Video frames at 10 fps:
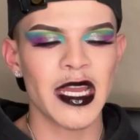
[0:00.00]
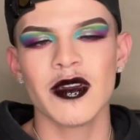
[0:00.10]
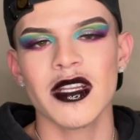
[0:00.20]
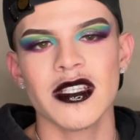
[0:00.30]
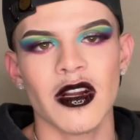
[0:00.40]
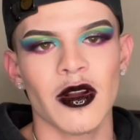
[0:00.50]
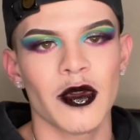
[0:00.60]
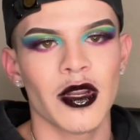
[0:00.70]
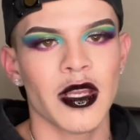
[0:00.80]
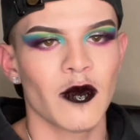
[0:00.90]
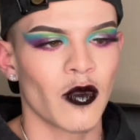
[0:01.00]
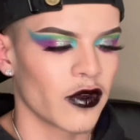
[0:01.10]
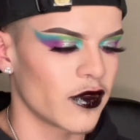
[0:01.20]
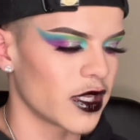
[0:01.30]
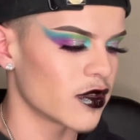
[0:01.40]
gonna start uploading more
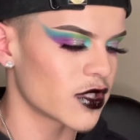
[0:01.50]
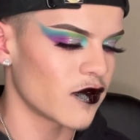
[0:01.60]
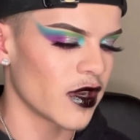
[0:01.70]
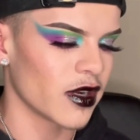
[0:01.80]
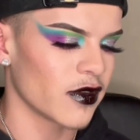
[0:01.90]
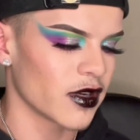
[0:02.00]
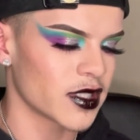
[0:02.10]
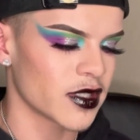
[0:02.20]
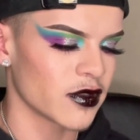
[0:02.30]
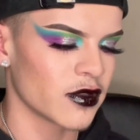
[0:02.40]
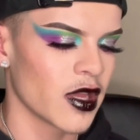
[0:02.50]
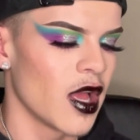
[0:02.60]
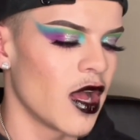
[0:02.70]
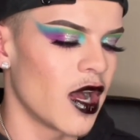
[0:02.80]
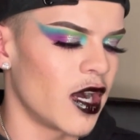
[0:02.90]
videos very soon.
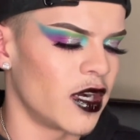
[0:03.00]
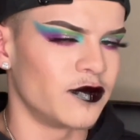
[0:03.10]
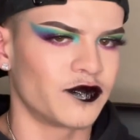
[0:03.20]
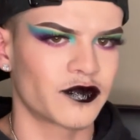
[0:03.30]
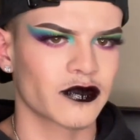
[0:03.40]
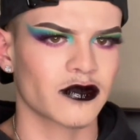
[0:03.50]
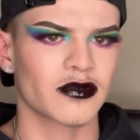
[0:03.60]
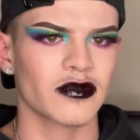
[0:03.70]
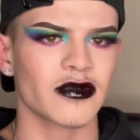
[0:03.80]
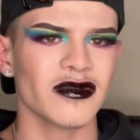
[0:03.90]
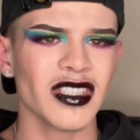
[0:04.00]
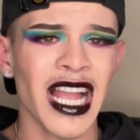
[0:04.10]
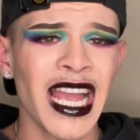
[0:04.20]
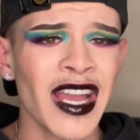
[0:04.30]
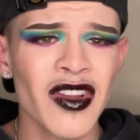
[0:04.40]
I
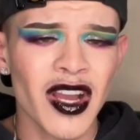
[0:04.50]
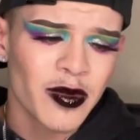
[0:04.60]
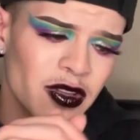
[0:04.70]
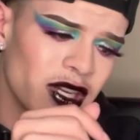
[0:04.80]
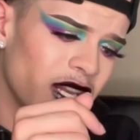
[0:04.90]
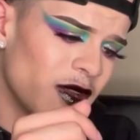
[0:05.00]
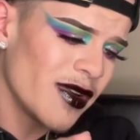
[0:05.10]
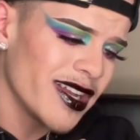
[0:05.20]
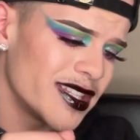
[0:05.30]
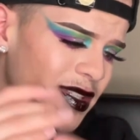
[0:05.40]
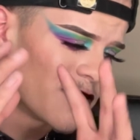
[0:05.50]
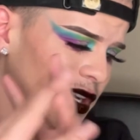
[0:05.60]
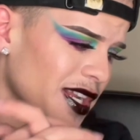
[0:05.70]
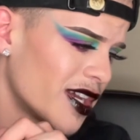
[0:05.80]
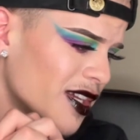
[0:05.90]
haven't uploaded in months, but
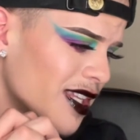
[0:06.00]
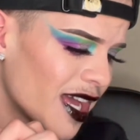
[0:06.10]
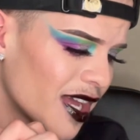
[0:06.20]
yeah,